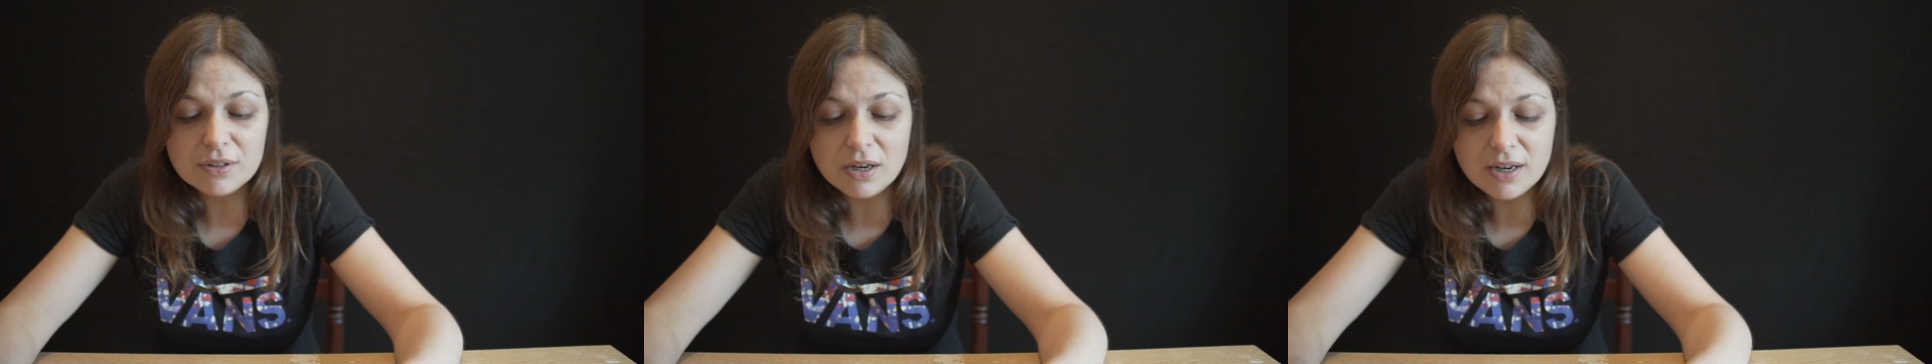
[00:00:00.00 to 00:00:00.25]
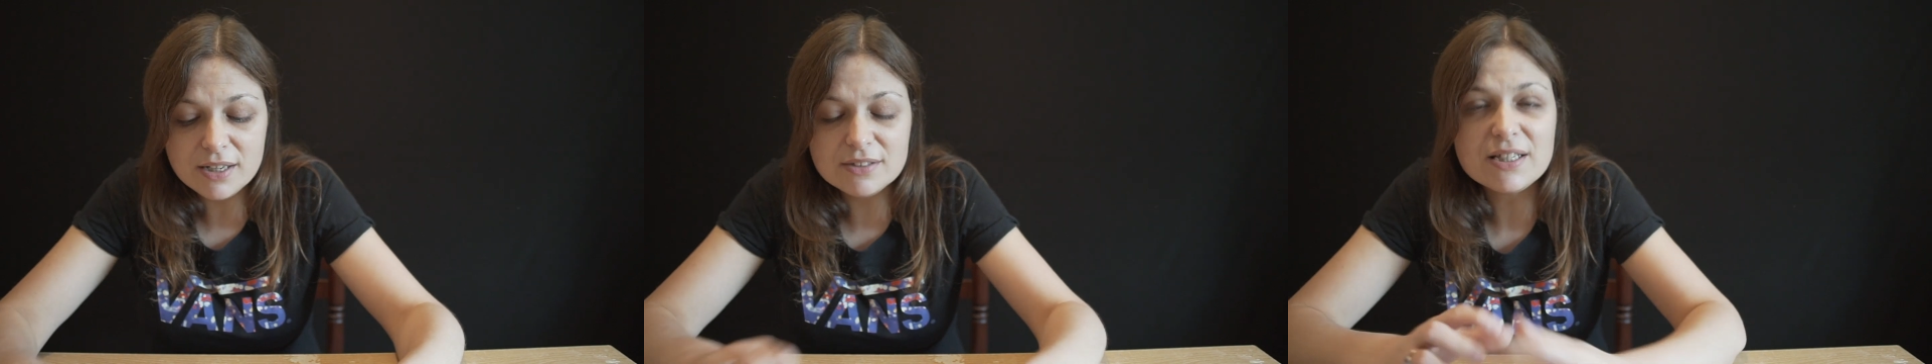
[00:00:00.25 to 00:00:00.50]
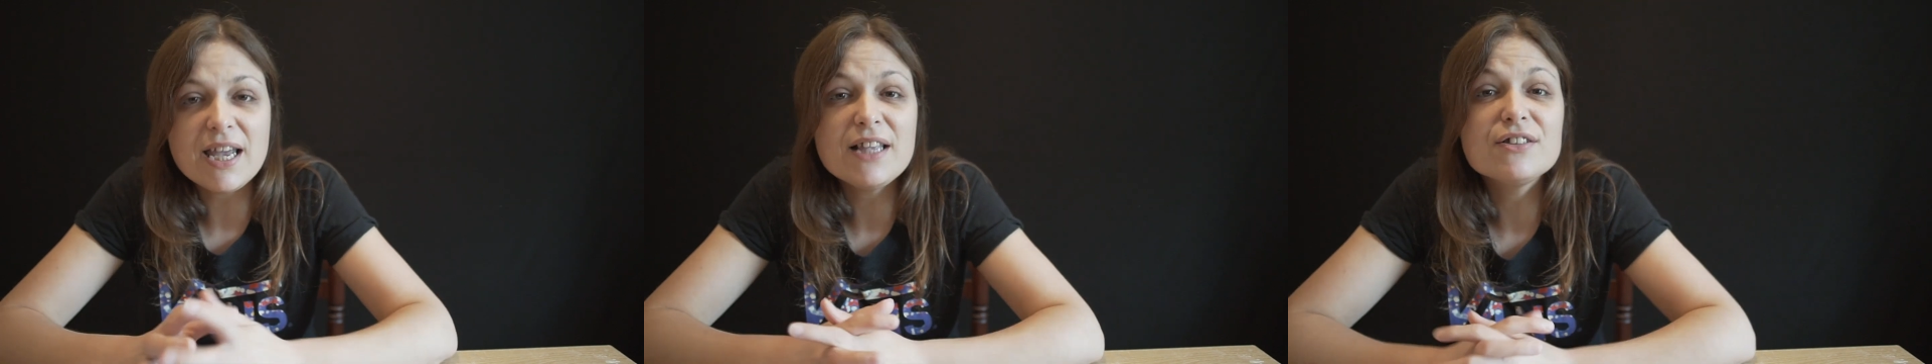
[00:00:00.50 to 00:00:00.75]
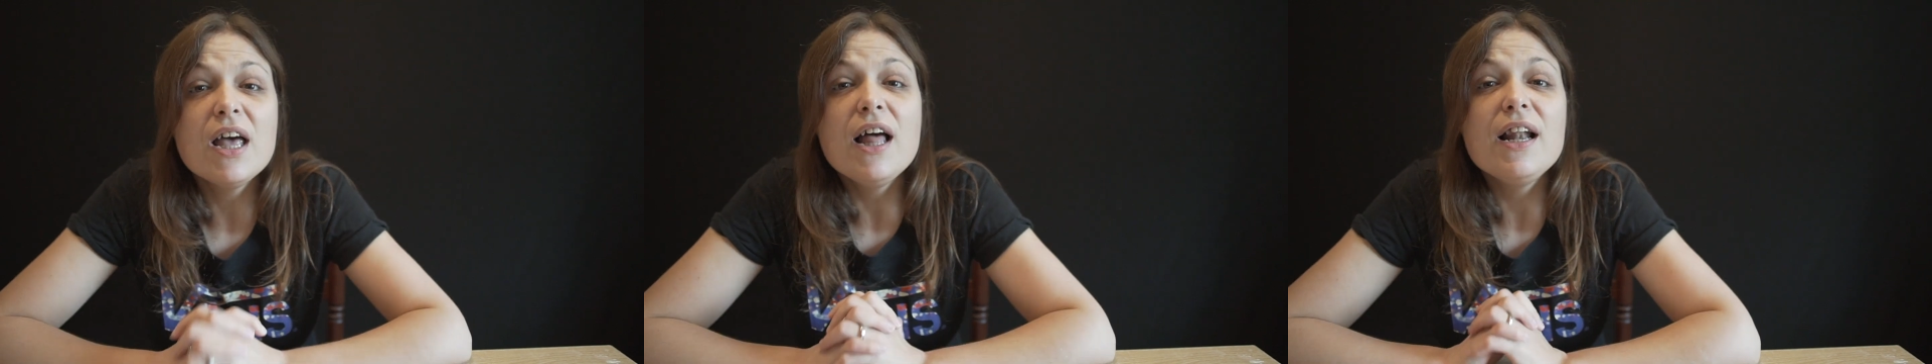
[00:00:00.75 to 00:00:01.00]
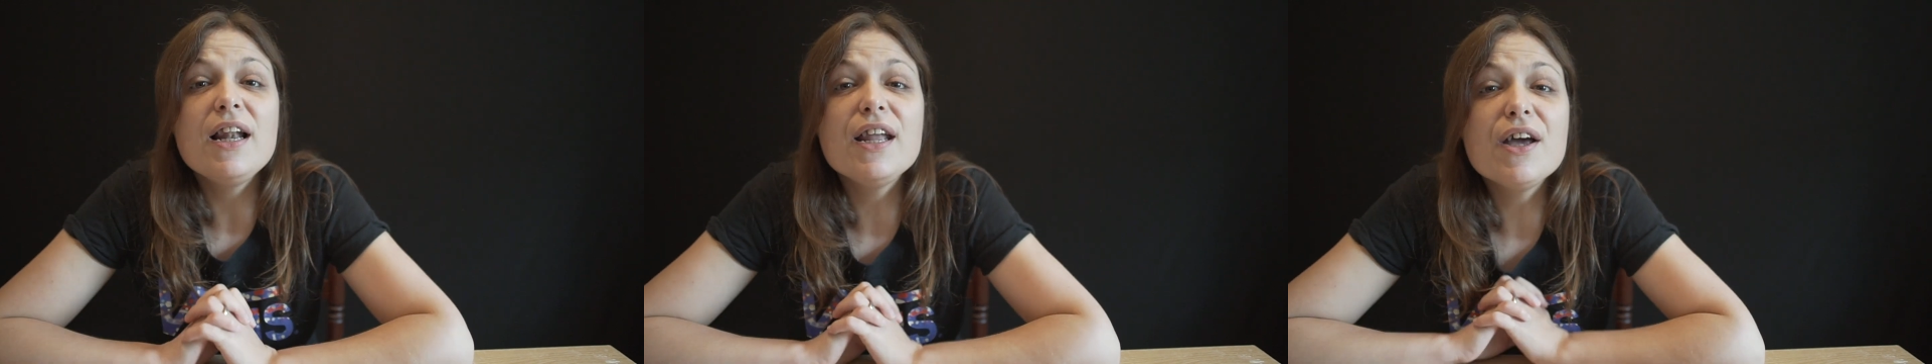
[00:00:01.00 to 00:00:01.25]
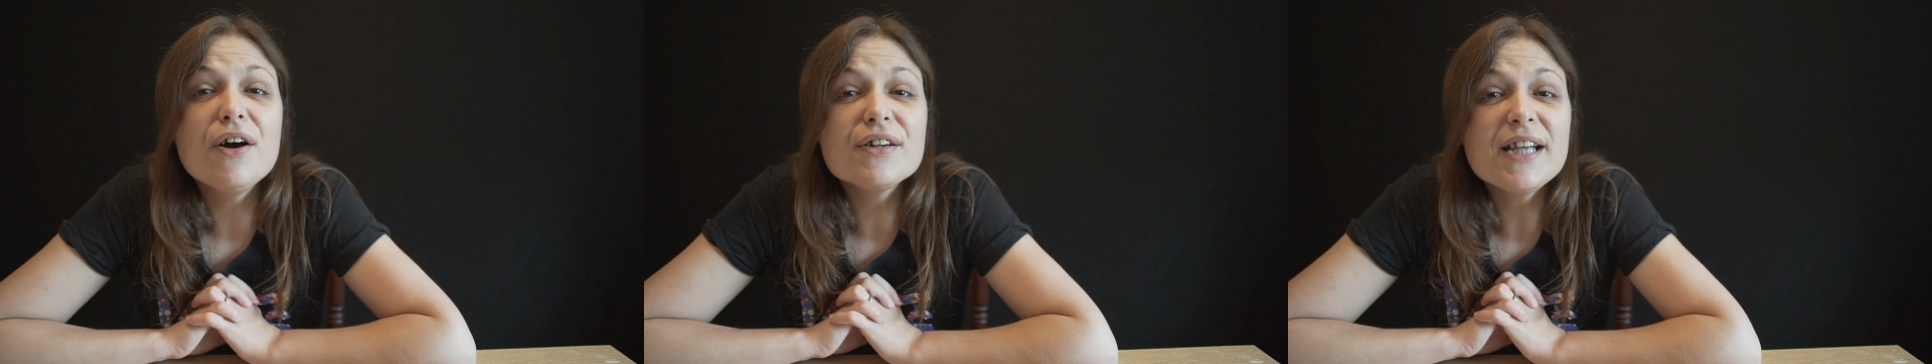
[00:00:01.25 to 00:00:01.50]
guys, is
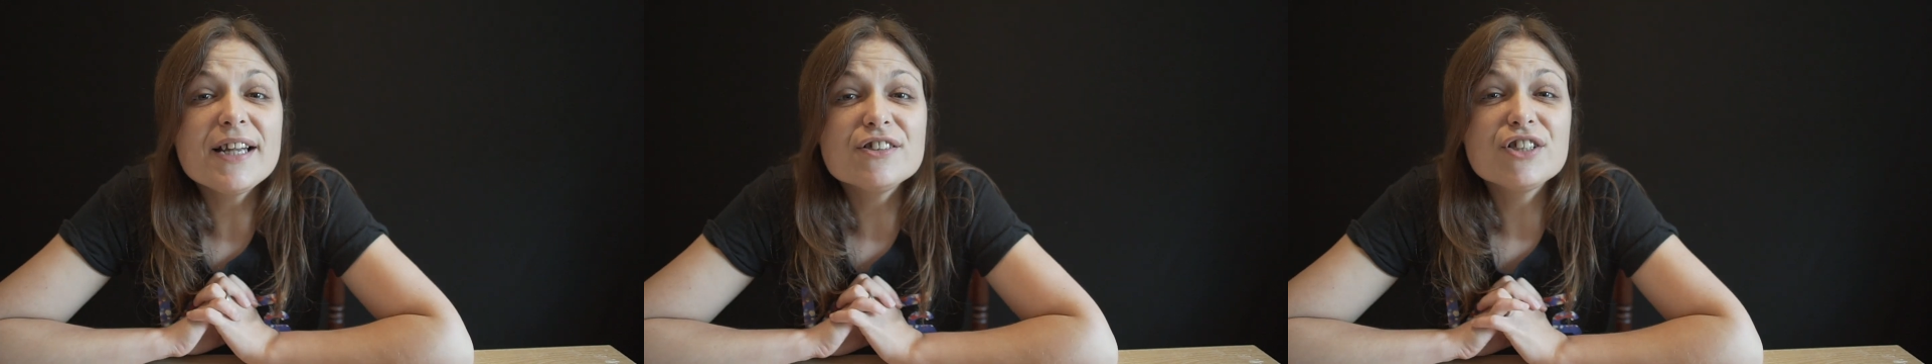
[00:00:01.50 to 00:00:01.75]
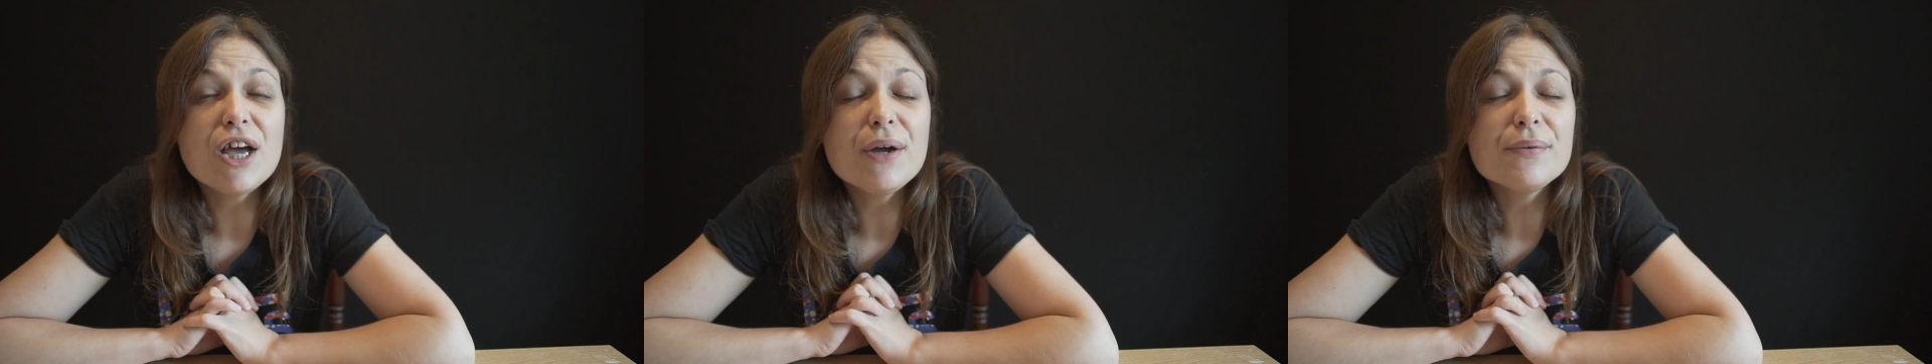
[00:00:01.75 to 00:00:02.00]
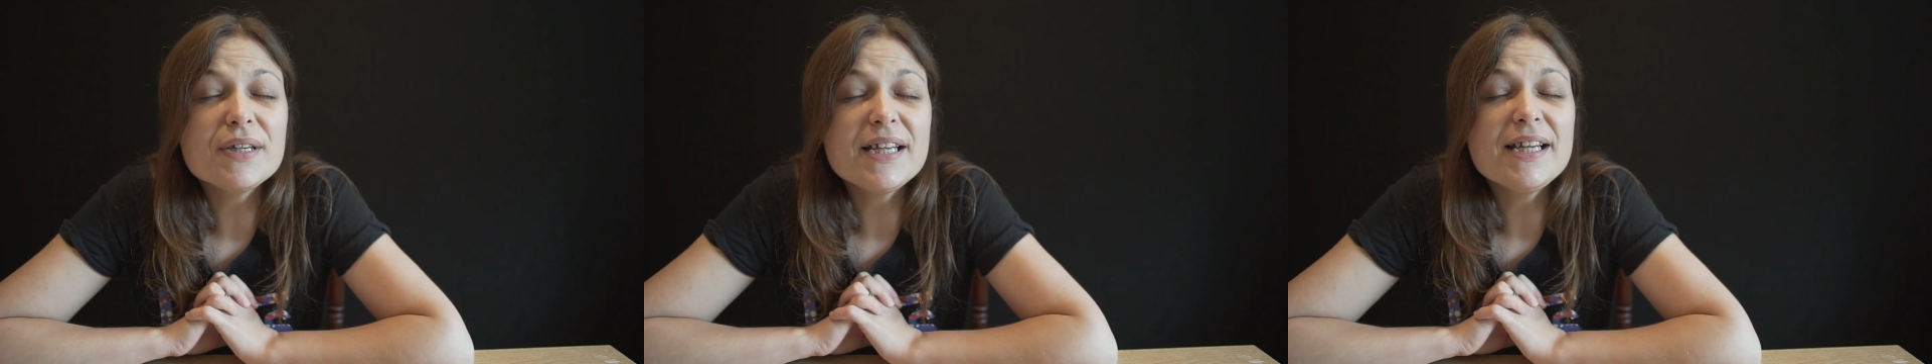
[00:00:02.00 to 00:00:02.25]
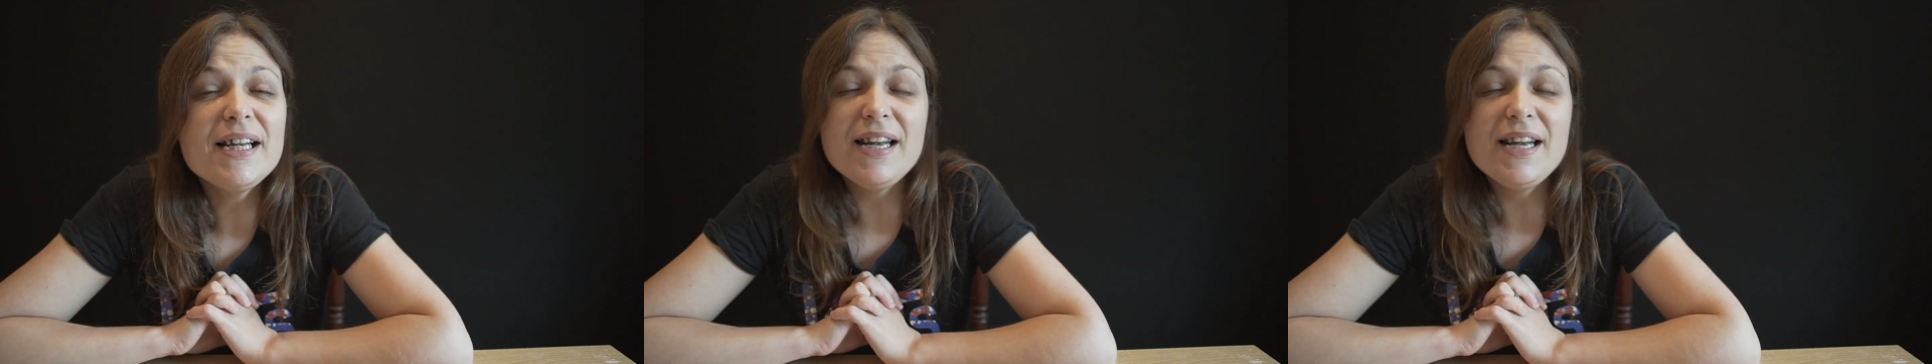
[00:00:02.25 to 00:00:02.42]
Leon and Tony